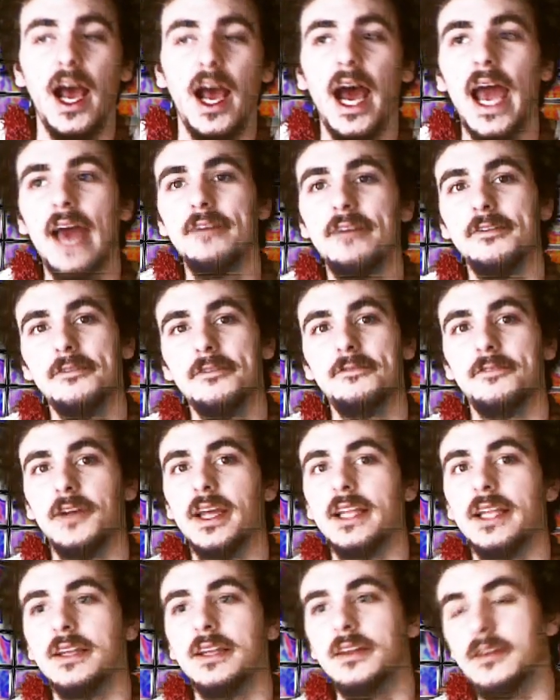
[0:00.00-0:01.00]
I have a
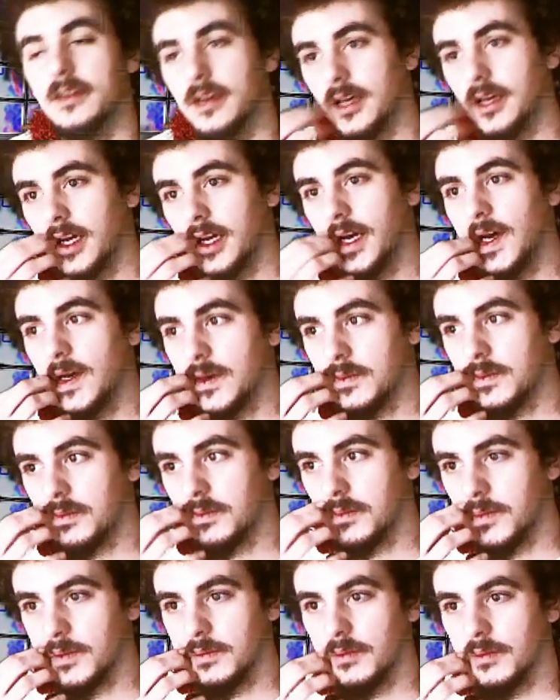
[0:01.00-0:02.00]
friend
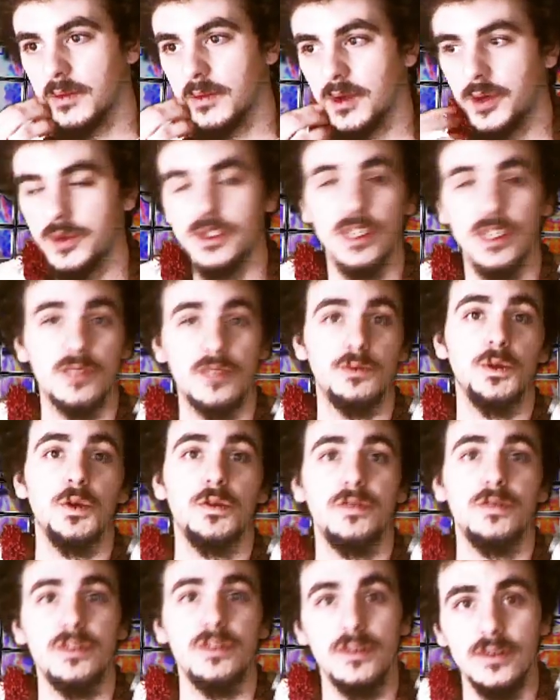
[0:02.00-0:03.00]
who just
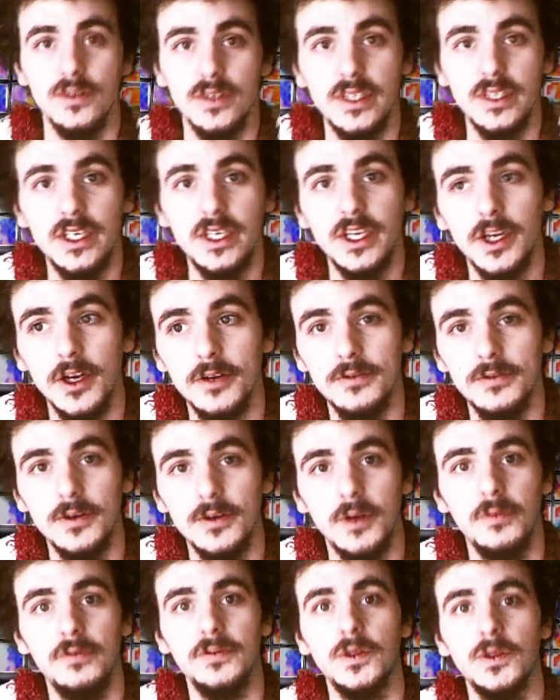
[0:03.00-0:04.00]
moved here
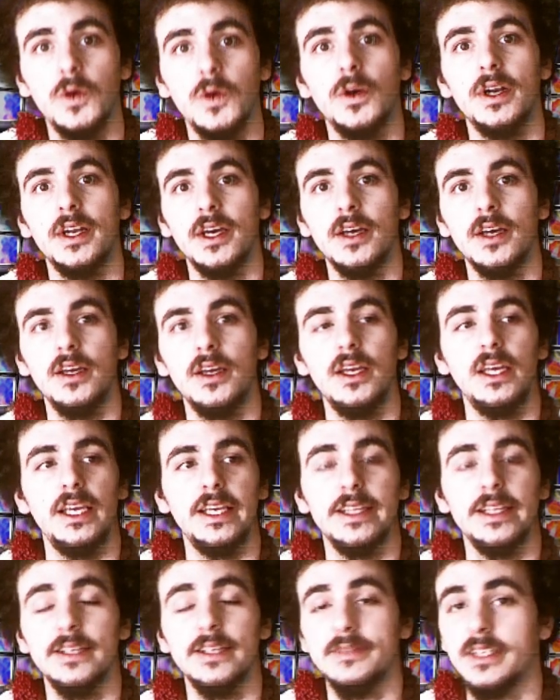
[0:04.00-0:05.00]
from Florida.
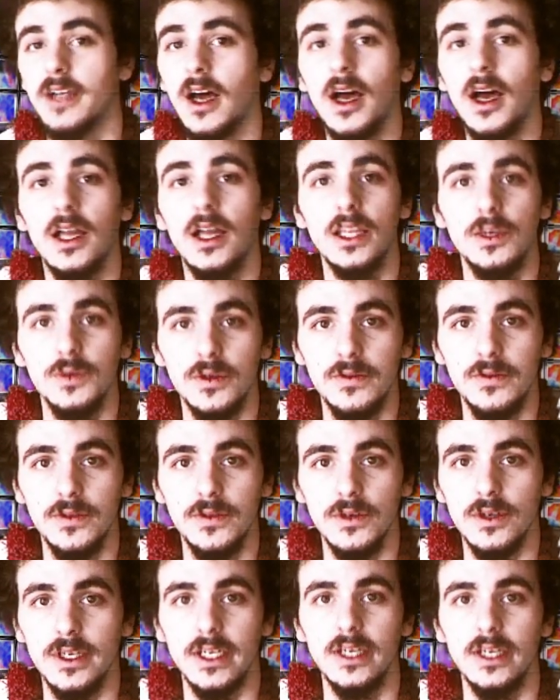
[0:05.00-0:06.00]
He lived in Hollywood,
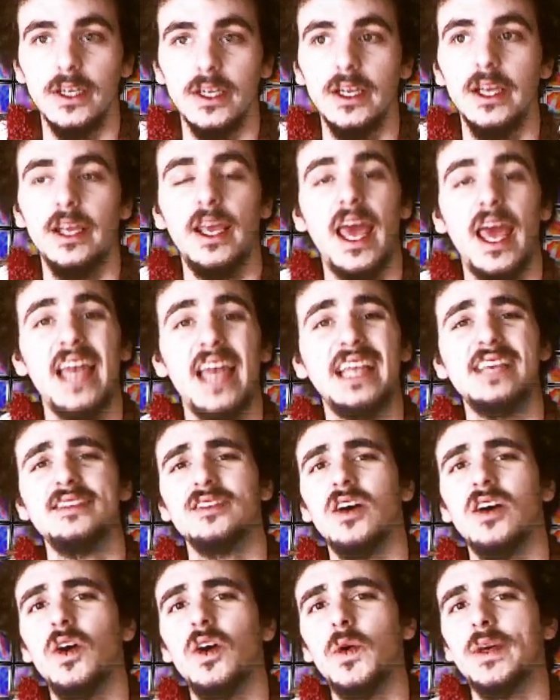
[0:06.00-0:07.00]
Florida, and
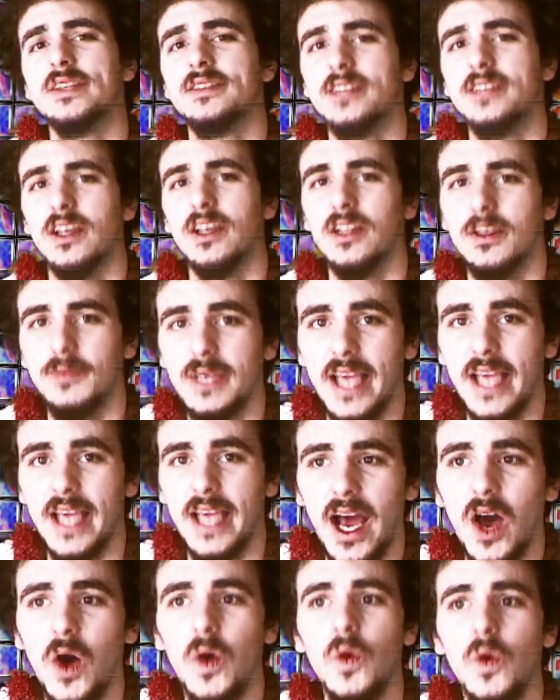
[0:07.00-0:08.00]
he's always telling me
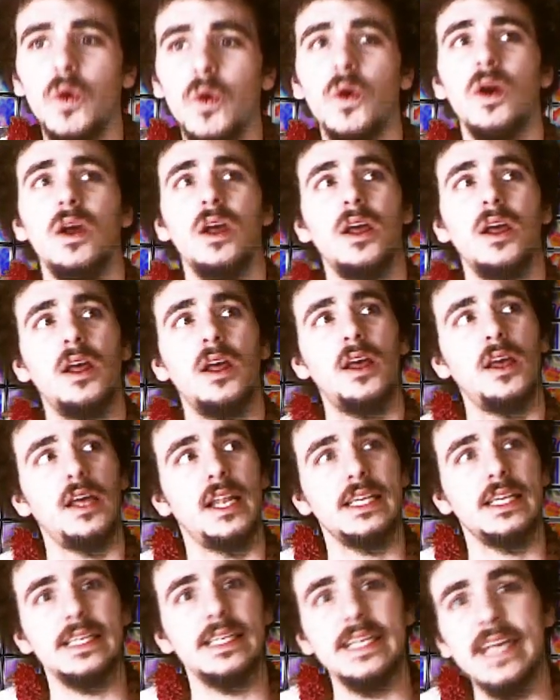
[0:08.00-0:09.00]
how
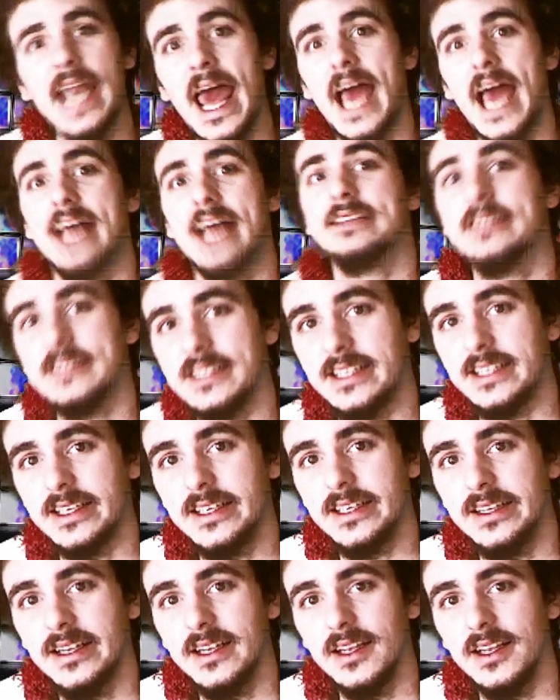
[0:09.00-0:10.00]

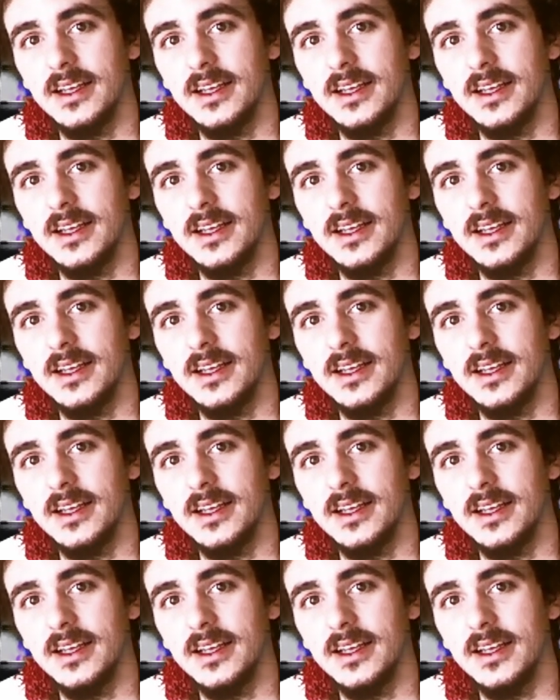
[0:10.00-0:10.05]
nasty